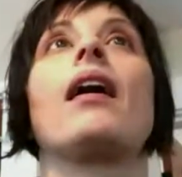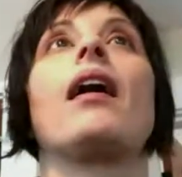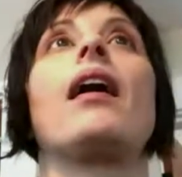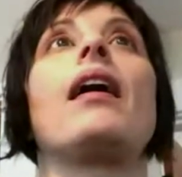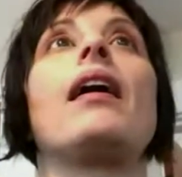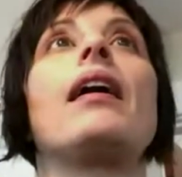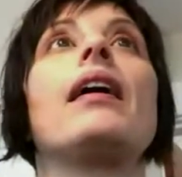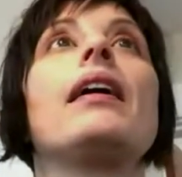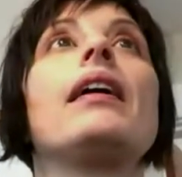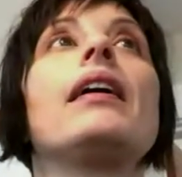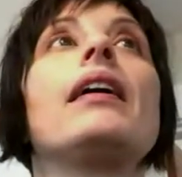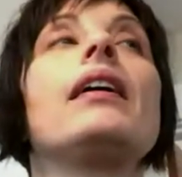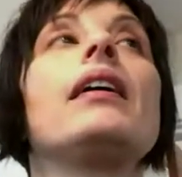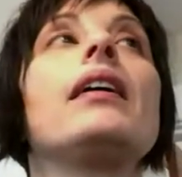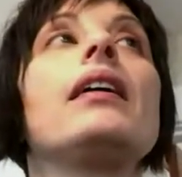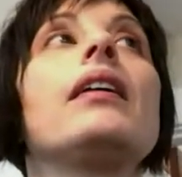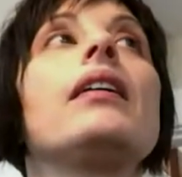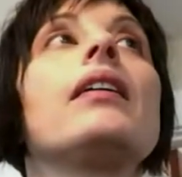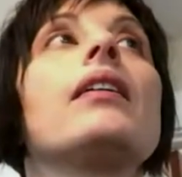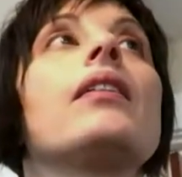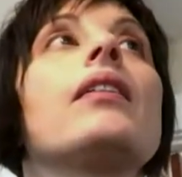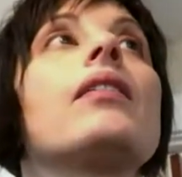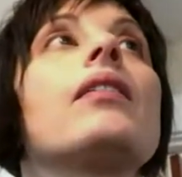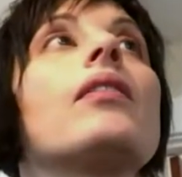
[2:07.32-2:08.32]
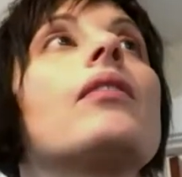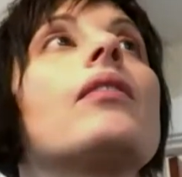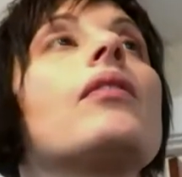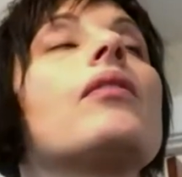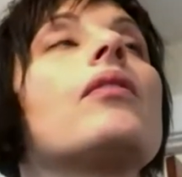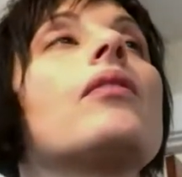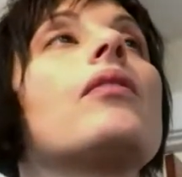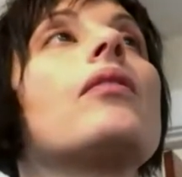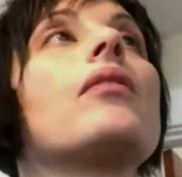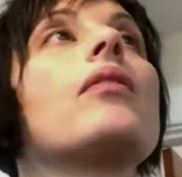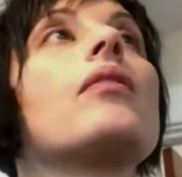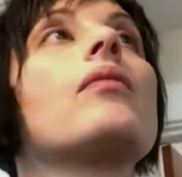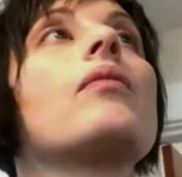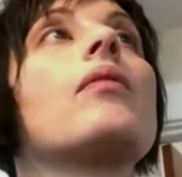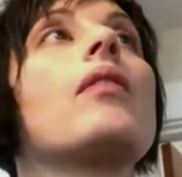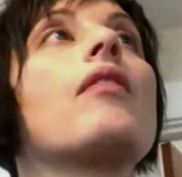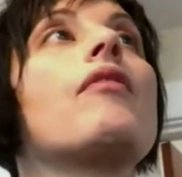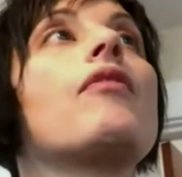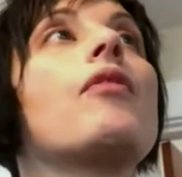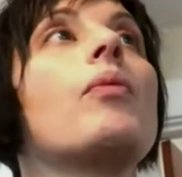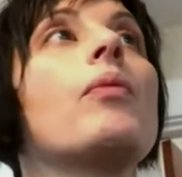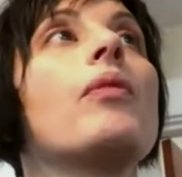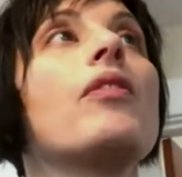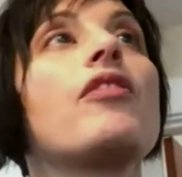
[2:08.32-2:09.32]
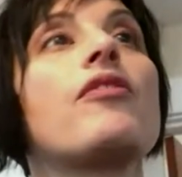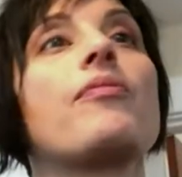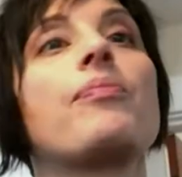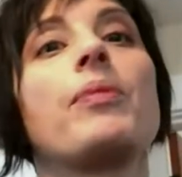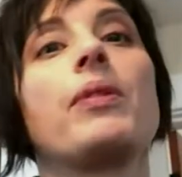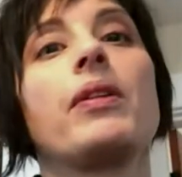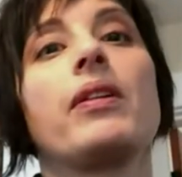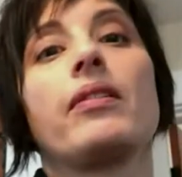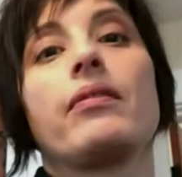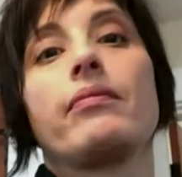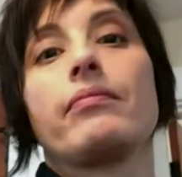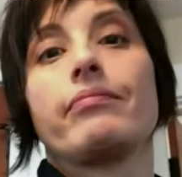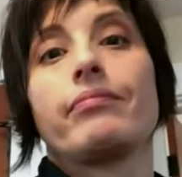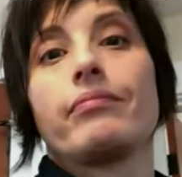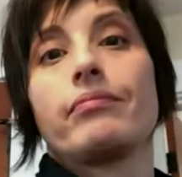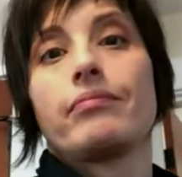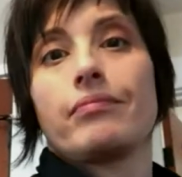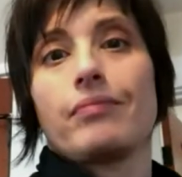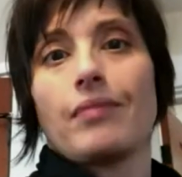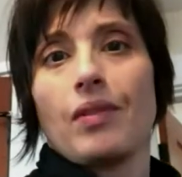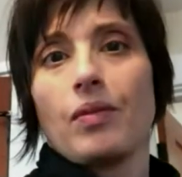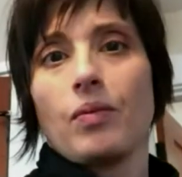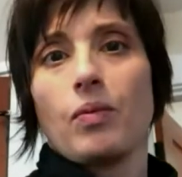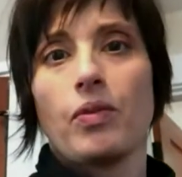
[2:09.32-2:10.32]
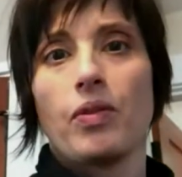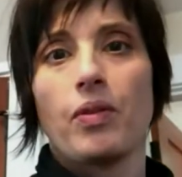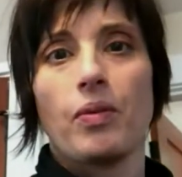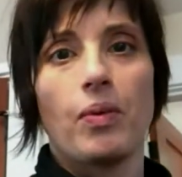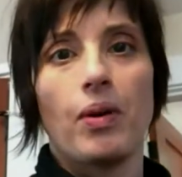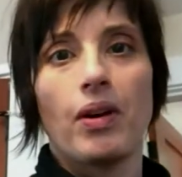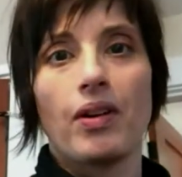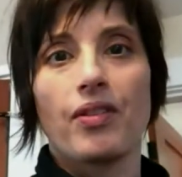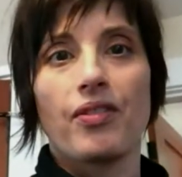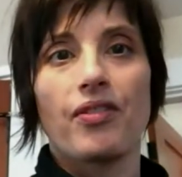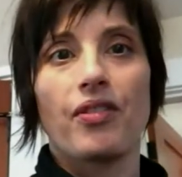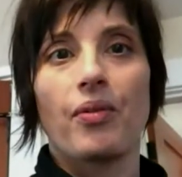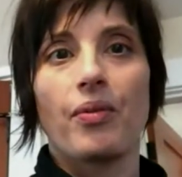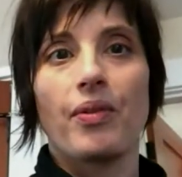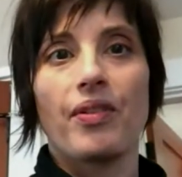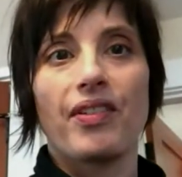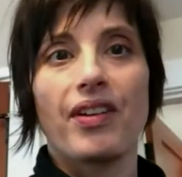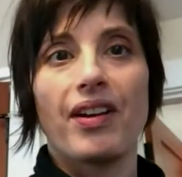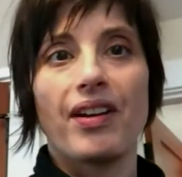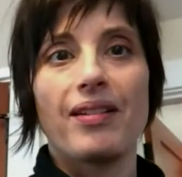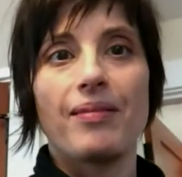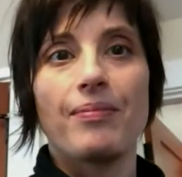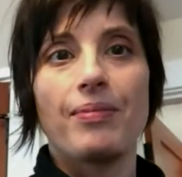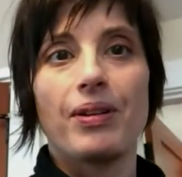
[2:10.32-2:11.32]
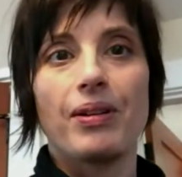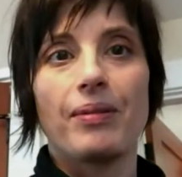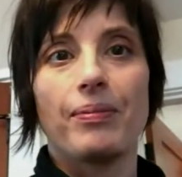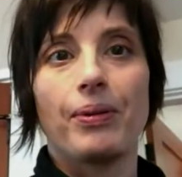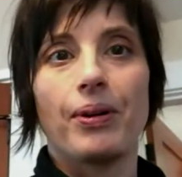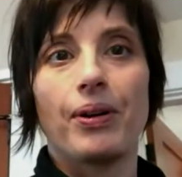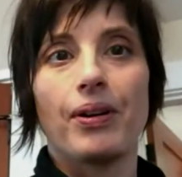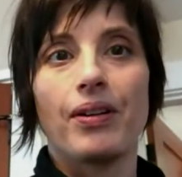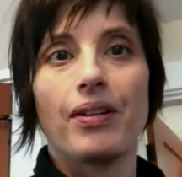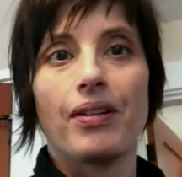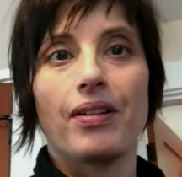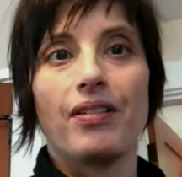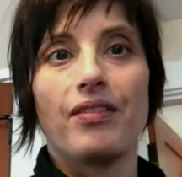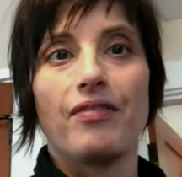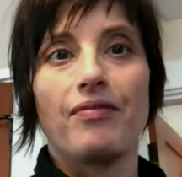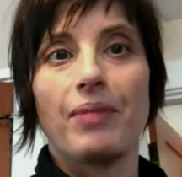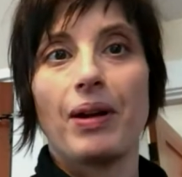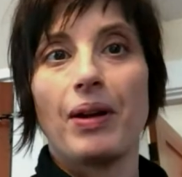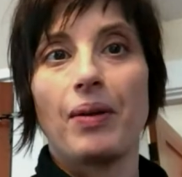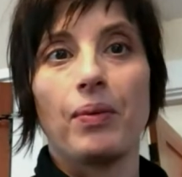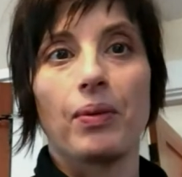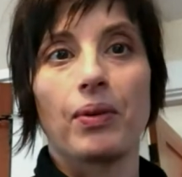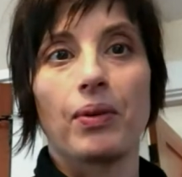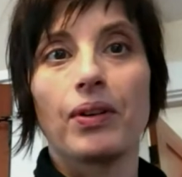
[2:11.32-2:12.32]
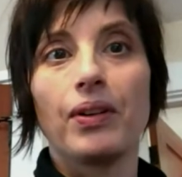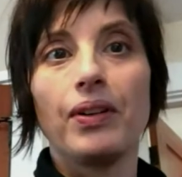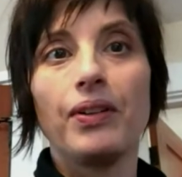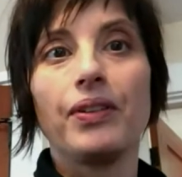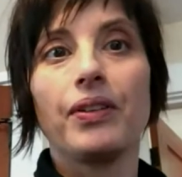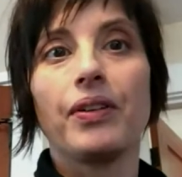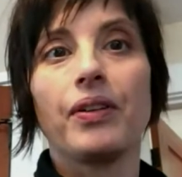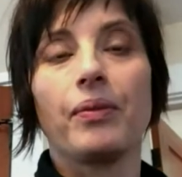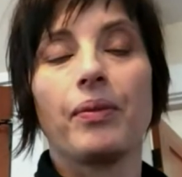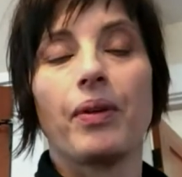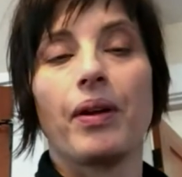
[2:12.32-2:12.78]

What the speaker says: I have always been, well, the water's always kind of been a part of my world.